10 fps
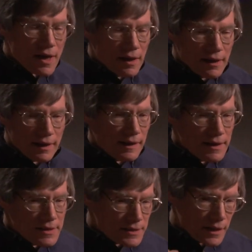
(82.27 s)
Uh,
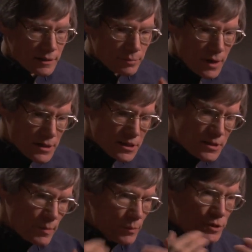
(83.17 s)
is that the process
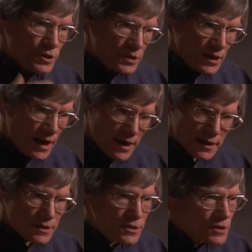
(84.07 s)
by which it
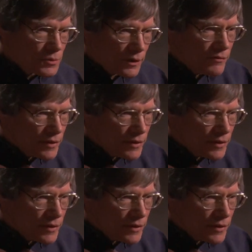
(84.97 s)
decays is really